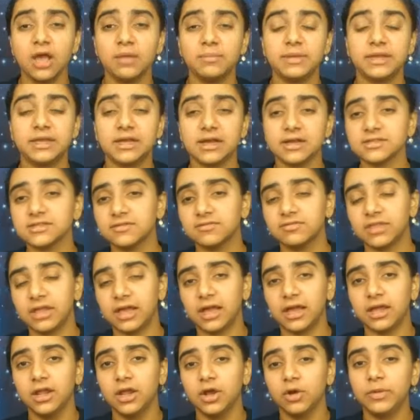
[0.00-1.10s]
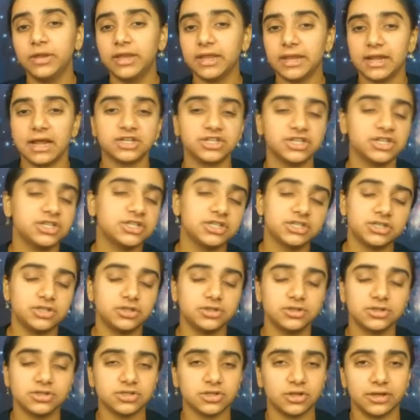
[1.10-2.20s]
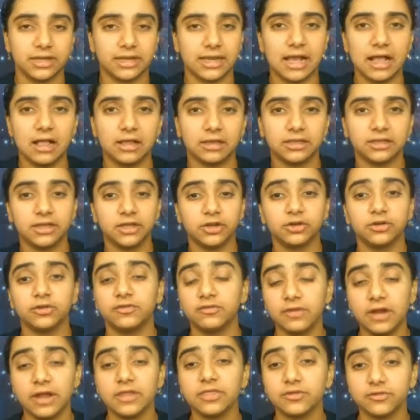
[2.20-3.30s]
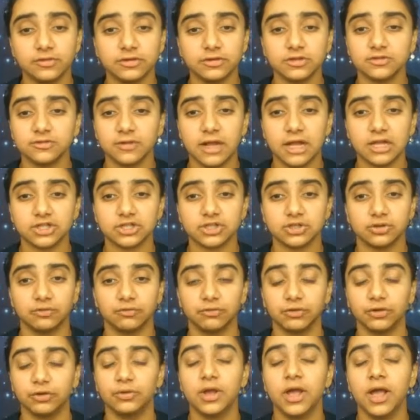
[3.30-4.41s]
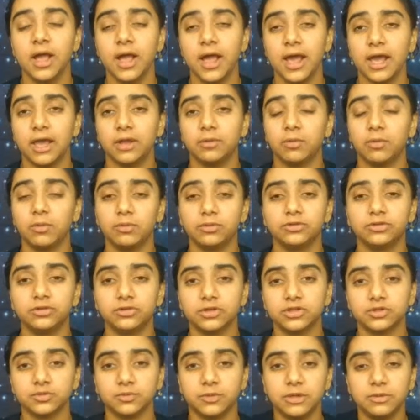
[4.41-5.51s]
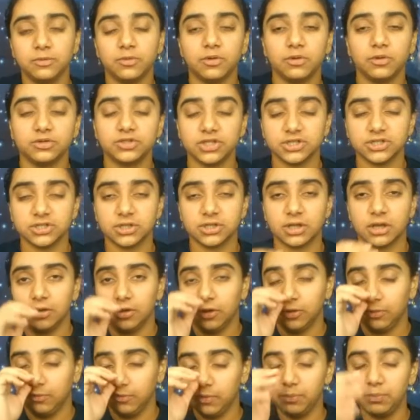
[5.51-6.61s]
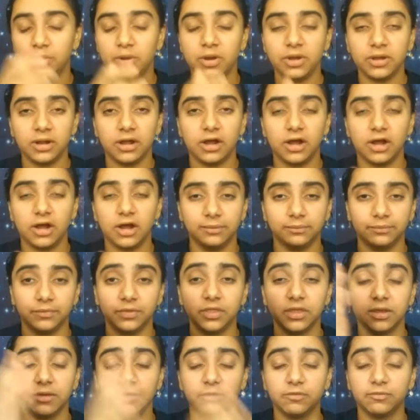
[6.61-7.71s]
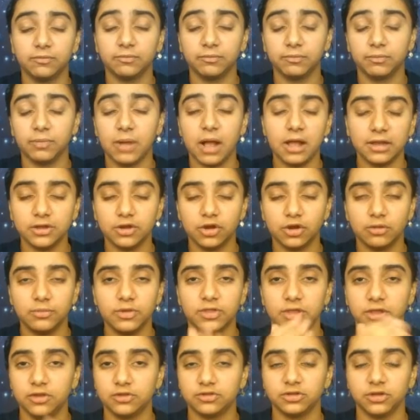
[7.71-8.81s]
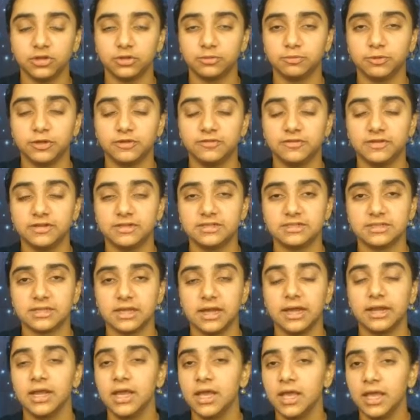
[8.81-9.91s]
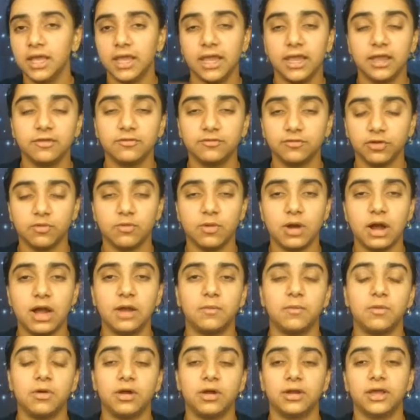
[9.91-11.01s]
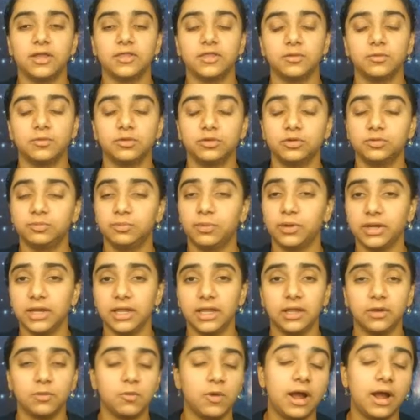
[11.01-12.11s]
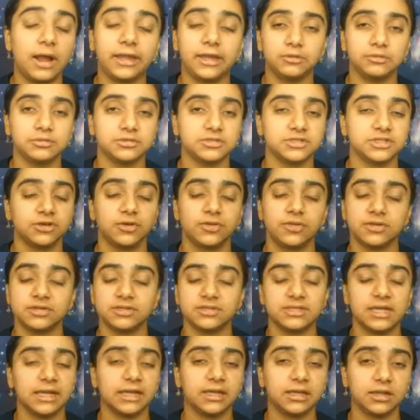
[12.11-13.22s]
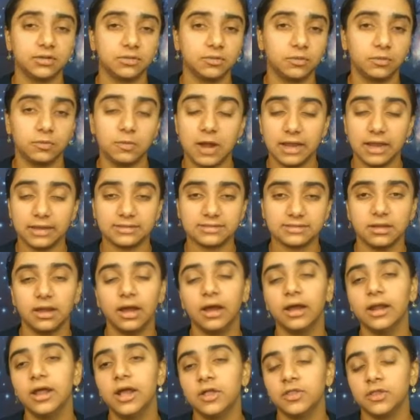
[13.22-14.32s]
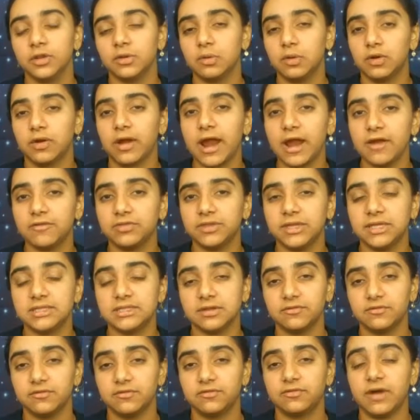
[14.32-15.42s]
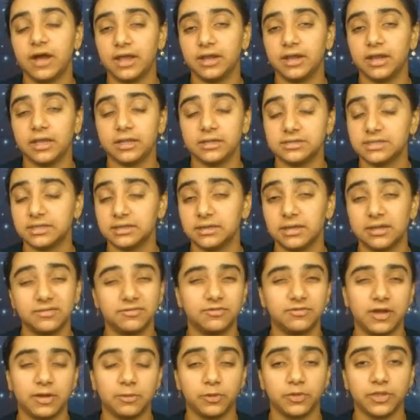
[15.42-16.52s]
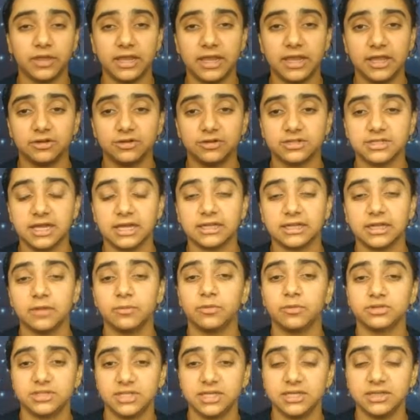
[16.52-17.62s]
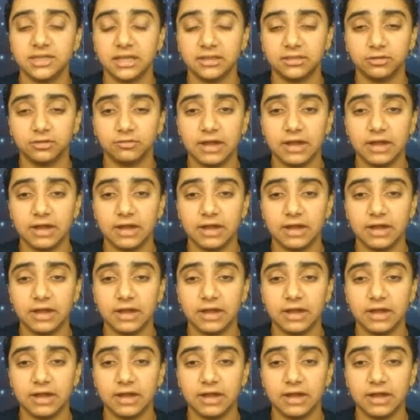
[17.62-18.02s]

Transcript: Because of that, we can actually just do this on a calculator to find the first rational root. And what we'll do is we'll put the polynomial that you saw on the previous slide in for y1, and then we'll put in y equals 0 in the second y slot. Then we'll graph these and find where they intersect, and we'll see that the